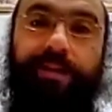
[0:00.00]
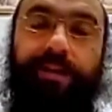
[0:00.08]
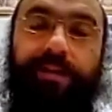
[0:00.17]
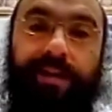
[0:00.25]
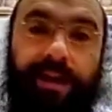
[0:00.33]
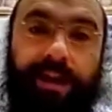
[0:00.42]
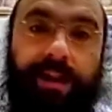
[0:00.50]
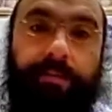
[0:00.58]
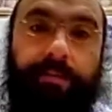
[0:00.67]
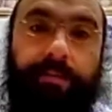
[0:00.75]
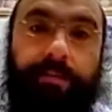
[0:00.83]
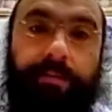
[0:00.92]
Tehillim.
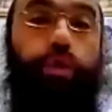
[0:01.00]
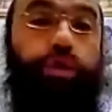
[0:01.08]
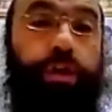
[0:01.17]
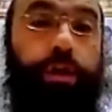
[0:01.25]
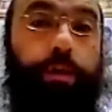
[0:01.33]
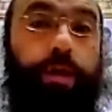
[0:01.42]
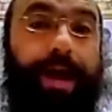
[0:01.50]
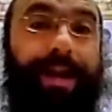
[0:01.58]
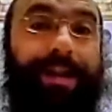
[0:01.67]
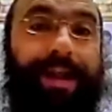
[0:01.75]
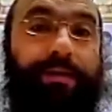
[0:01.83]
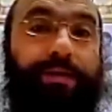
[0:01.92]
Usually, we're not
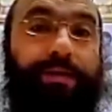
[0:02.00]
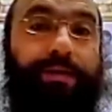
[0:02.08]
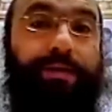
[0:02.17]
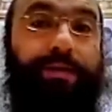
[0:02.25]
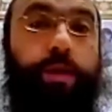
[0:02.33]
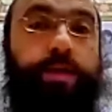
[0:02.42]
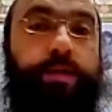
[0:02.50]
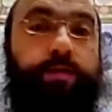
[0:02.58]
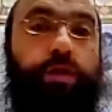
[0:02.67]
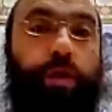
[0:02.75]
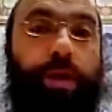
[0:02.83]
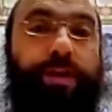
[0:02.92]
allowed to say words of
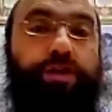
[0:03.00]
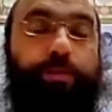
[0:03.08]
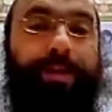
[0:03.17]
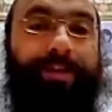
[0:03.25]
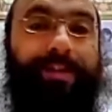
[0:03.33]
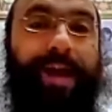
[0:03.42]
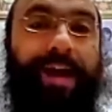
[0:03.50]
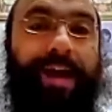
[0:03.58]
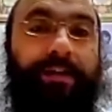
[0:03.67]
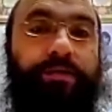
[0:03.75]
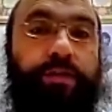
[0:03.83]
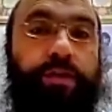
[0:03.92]
Torah shebichtav,
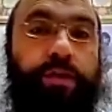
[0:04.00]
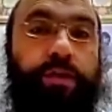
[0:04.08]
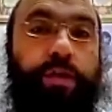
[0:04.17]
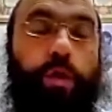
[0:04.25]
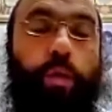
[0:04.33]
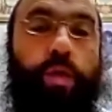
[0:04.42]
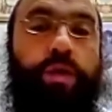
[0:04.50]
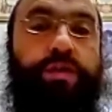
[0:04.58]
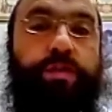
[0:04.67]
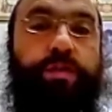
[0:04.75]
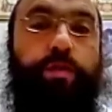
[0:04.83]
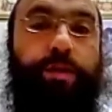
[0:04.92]
words
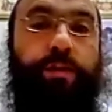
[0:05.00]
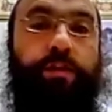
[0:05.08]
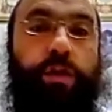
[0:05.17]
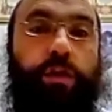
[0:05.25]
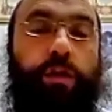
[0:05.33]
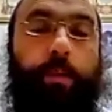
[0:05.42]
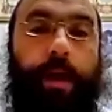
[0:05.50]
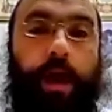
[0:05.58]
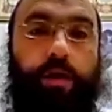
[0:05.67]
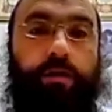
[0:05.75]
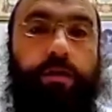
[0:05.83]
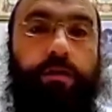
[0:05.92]
of the written Torah by
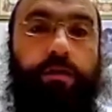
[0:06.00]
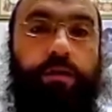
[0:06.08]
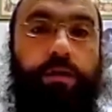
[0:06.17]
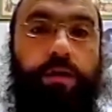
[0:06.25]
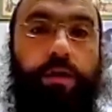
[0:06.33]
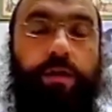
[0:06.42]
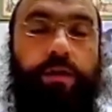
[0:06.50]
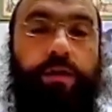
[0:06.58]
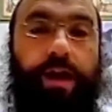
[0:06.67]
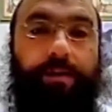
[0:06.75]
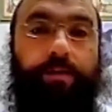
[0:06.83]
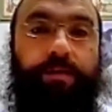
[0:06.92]
heart. The
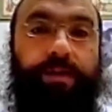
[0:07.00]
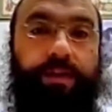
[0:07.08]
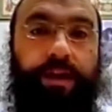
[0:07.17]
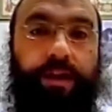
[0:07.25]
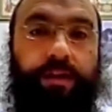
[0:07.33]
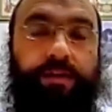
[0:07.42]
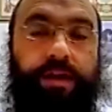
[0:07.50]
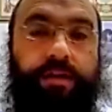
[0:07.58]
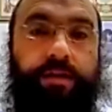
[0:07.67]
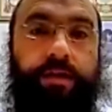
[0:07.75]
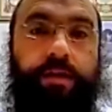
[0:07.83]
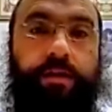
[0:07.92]
Talmud tells us,
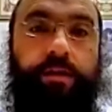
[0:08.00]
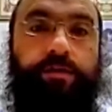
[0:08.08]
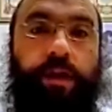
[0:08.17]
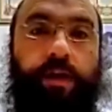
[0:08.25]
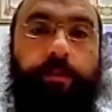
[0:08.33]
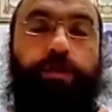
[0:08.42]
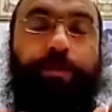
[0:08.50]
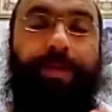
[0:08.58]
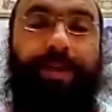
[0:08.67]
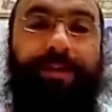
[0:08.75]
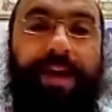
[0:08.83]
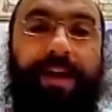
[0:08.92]
Dvarim
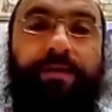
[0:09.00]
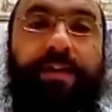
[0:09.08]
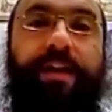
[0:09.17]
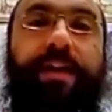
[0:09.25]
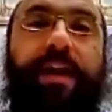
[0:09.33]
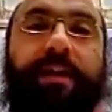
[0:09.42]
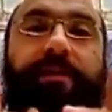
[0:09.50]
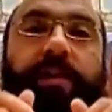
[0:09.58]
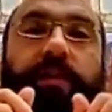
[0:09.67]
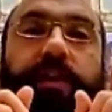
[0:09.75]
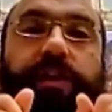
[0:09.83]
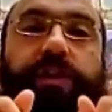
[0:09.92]
shebichtav, iyat
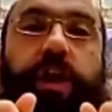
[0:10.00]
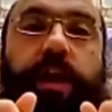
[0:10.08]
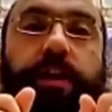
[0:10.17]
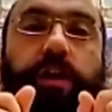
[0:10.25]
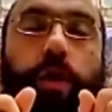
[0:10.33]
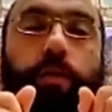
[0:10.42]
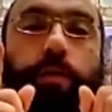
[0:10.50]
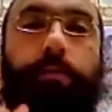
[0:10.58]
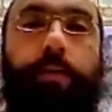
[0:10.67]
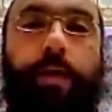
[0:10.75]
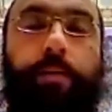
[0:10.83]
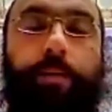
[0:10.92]
harashay l'amran
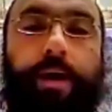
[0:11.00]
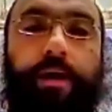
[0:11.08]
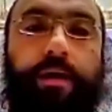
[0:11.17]
balpeh.